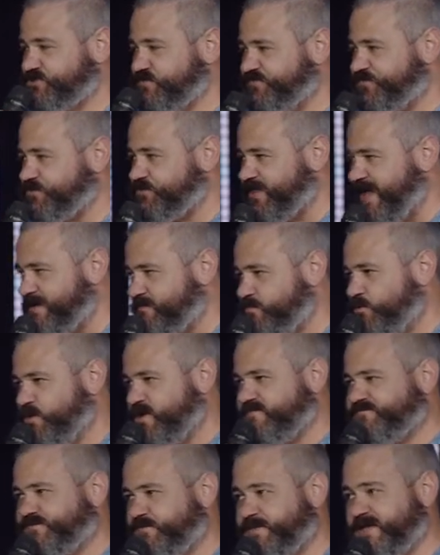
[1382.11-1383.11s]
So if you'd like
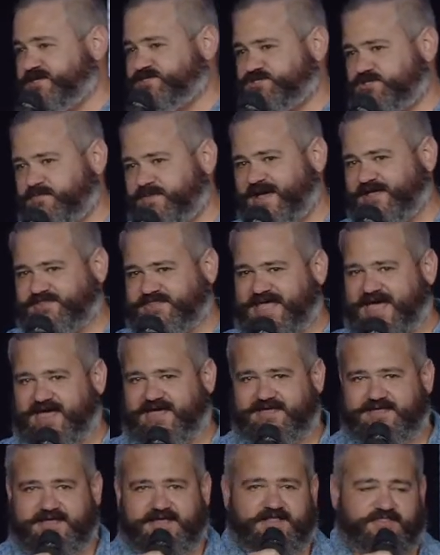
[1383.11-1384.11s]
more information about
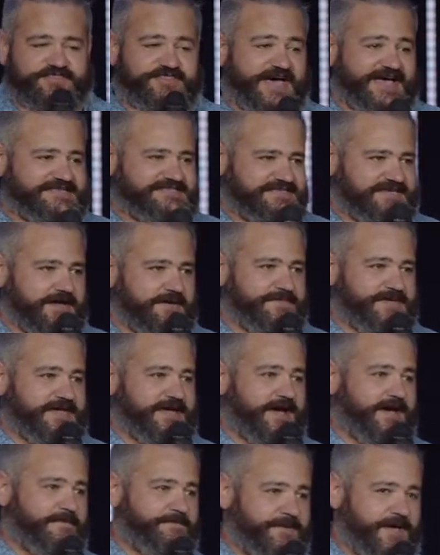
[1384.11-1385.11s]
that, that's
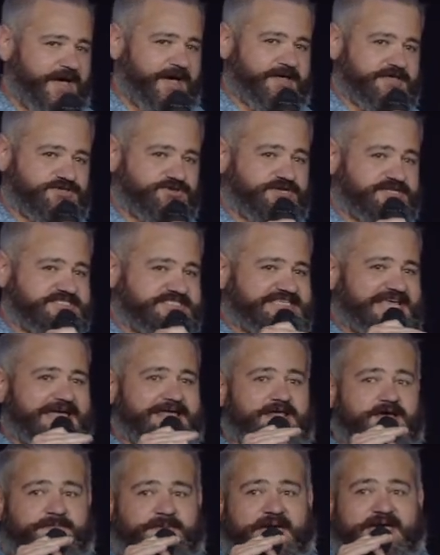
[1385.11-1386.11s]
coming up. You can
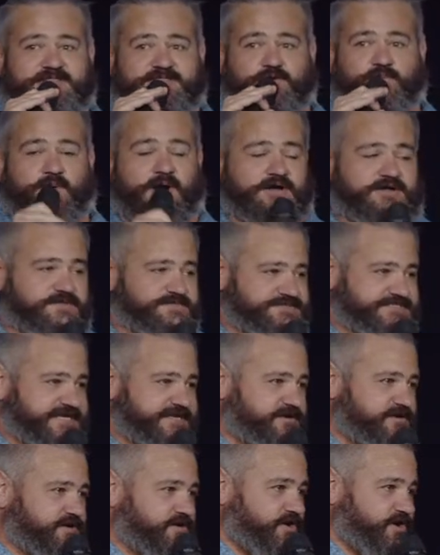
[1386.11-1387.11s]
sign up at the Welcome
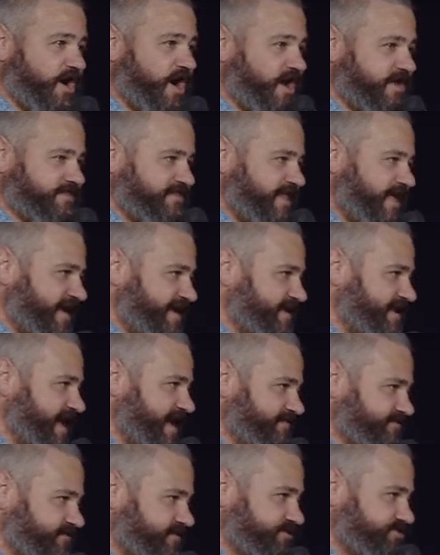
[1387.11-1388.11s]
Center or online
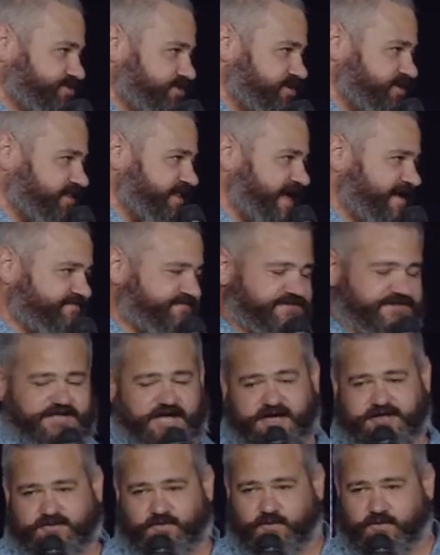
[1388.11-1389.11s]
at
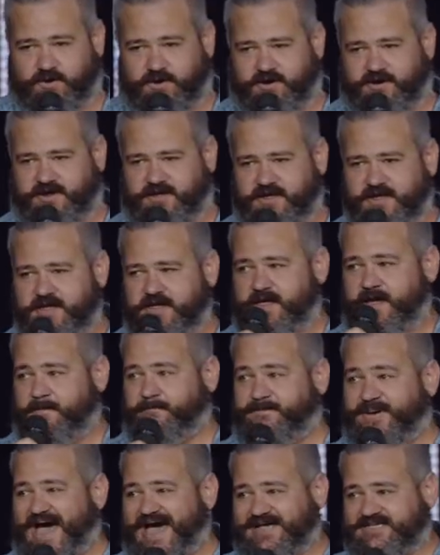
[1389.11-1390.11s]

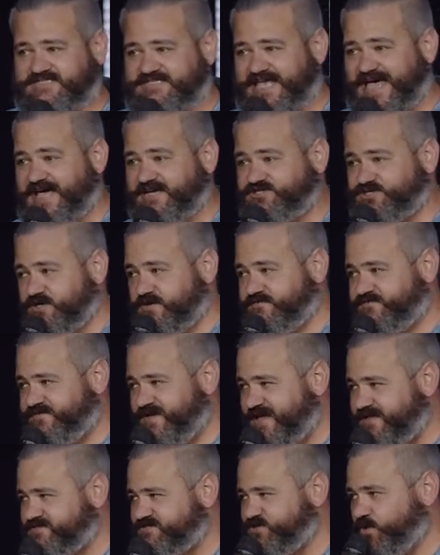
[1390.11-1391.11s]

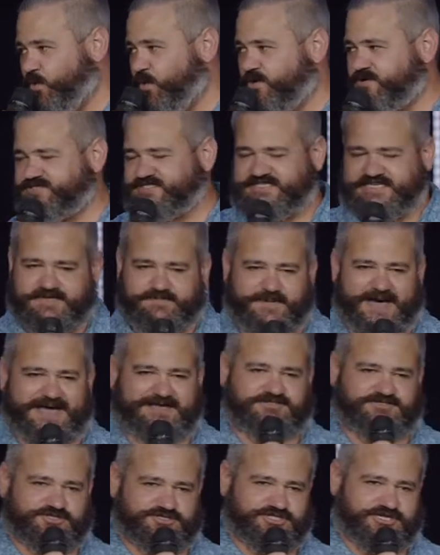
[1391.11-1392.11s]
thejourneylife.org/events or see
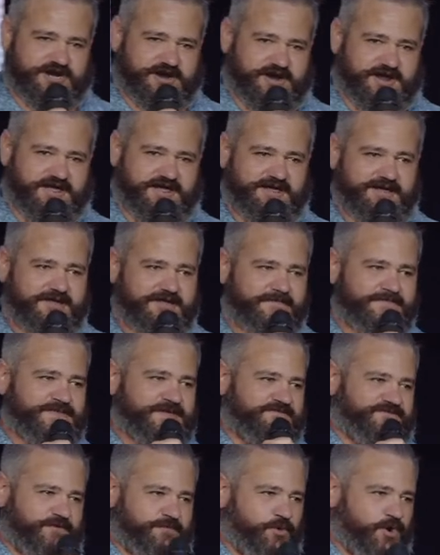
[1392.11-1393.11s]
Pastor Jerry
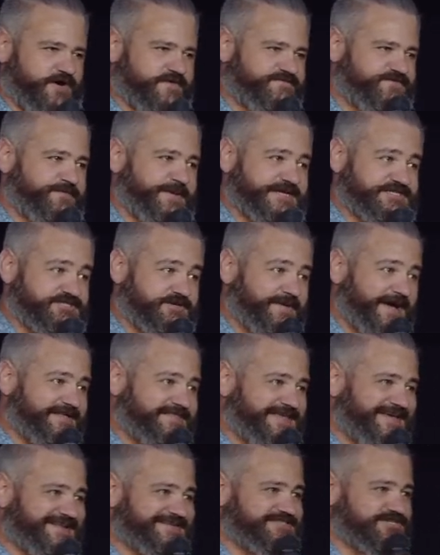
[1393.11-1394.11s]
for more information
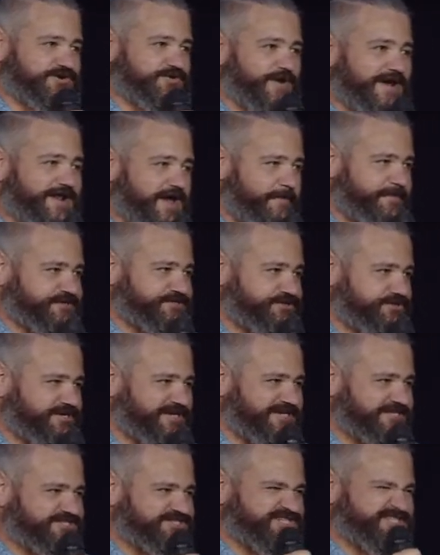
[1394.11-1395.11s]
about that. It's a great
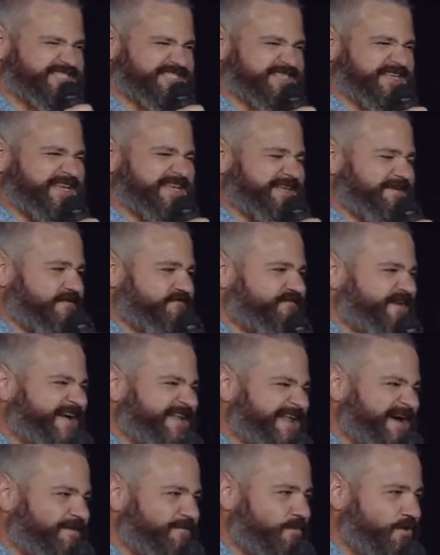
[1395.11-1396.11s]
opportunity to just
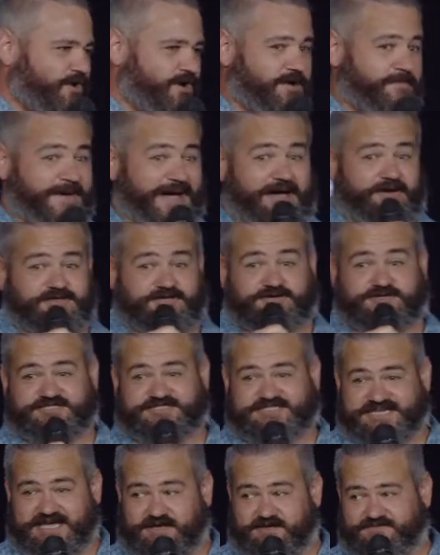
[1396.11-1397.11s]
find out more about
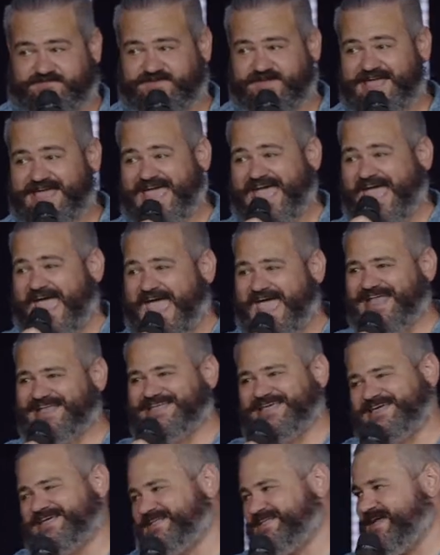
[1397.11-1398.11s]
yourself and
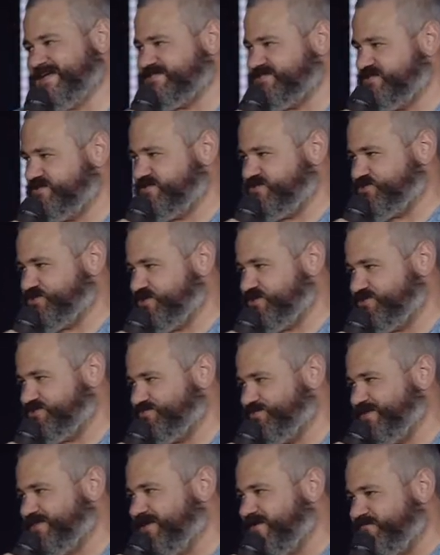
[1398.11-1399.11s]
get connected to the
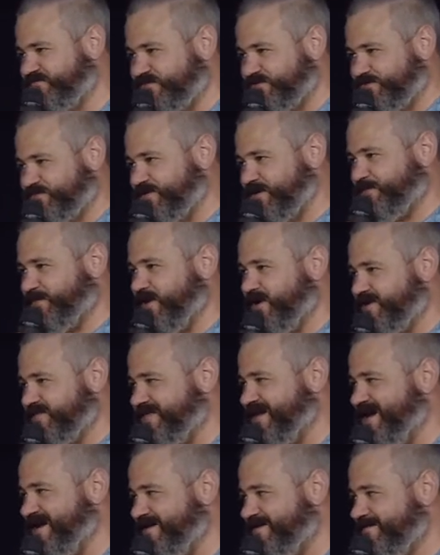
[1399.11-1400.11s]
church. We'd love for you to be a part of
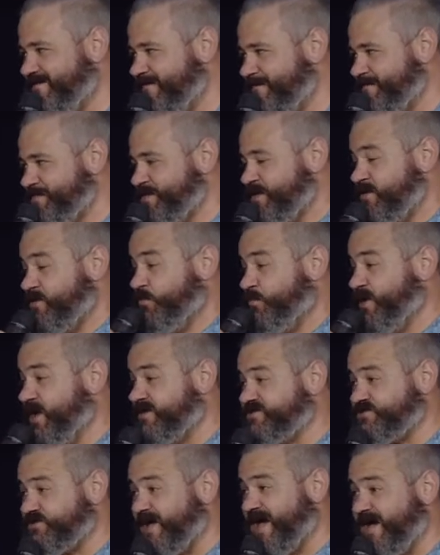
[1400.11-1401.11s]
that. We
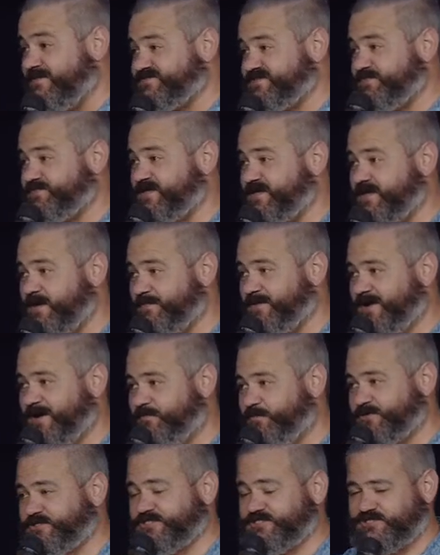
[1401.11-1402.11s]
also have something coming
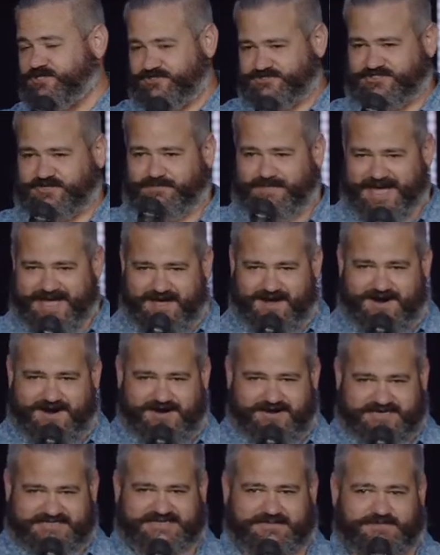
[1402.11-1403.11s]
up, which is close to my
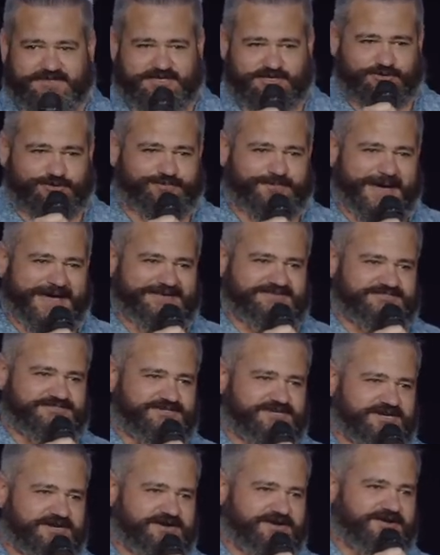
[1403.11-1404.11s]
heart because I'm the youth
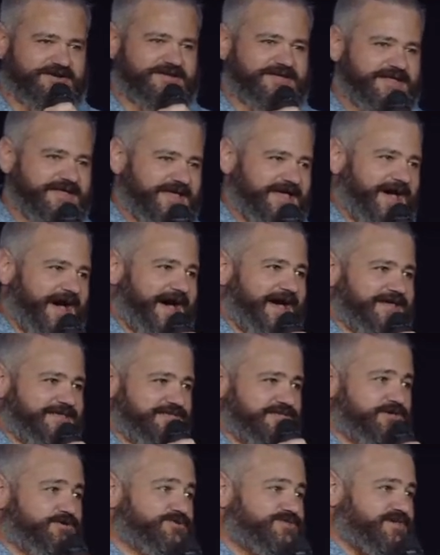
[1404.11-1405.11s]
pastor here, a
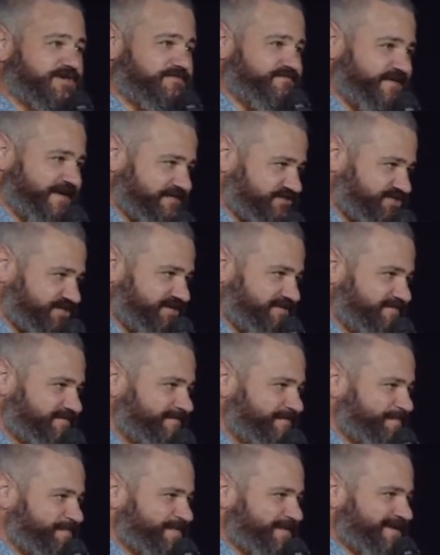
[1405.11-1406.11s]
youth convention.
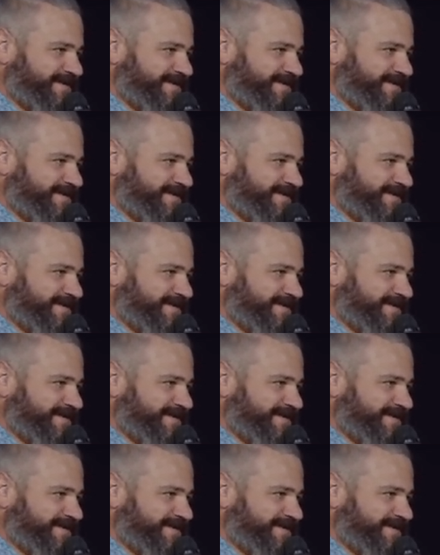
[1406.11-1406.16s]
